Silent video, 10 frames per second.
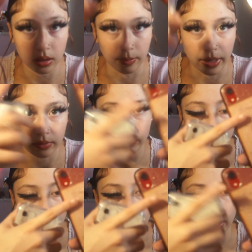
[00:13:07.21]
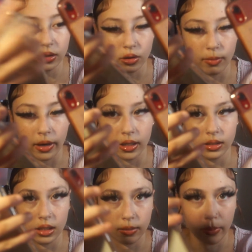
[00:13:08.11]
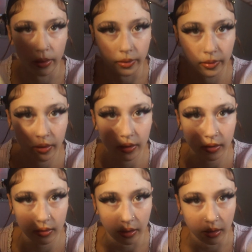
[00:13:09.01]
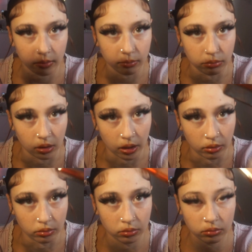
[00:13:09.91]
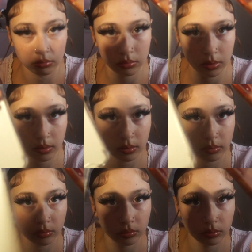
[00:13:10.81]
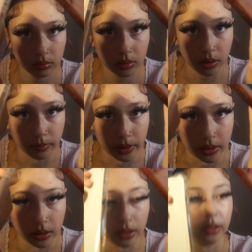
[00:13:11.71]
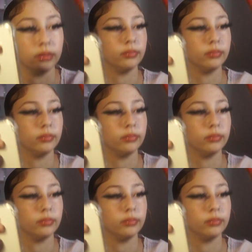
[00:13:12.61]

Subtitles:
My phone's red, so you might not see, but it's like brown compared to that.